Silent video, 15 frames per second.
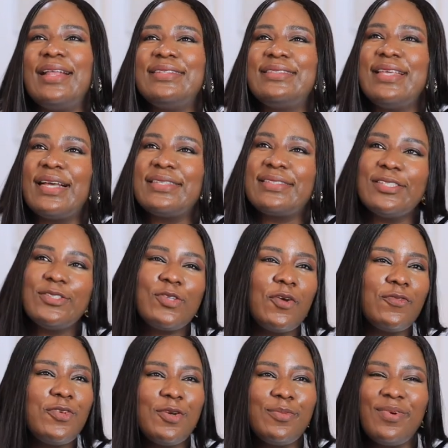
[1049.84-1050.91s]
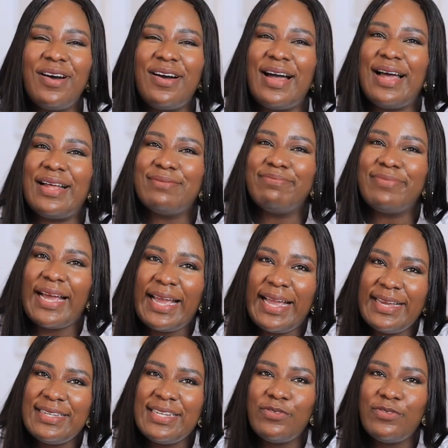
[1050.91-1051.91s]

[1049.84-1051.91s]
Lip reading: Their sense of humor and mine,